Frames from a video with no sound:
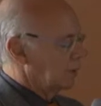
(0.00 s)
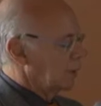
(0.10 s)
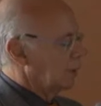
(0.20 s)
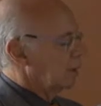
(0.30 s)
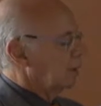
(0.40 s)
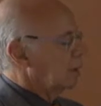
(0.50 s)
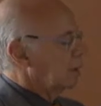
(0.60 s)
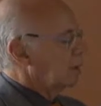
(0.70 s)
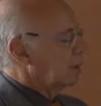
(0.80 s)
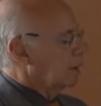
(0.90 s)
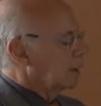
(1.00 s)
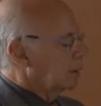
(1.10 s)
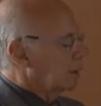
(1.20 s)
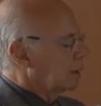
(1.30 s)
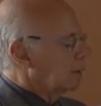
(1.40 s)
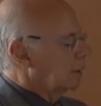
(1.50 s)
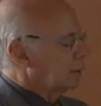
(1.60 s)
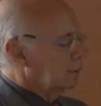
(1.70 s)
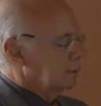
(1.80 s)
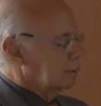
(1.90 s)

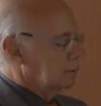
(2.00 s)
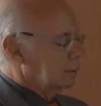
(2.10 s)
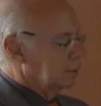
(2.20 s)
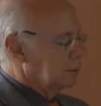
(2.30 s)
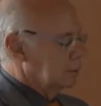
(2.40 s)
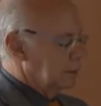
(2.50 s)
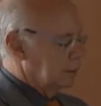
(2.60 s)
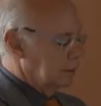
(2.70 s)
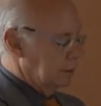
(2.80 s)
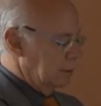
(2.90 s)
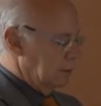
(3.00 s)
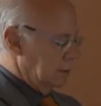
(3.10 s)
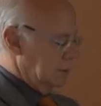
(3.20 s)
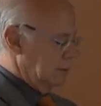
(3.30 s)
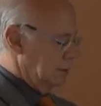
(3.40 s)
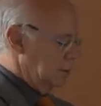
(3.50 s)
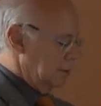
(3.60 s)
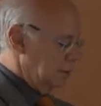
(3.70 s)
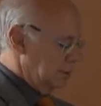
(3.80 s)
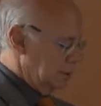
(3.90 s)

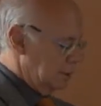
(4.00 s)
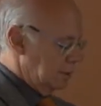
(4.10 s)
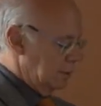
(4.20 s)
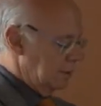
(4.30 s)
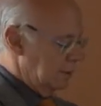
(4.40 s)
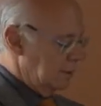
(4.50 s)
Nothing is said.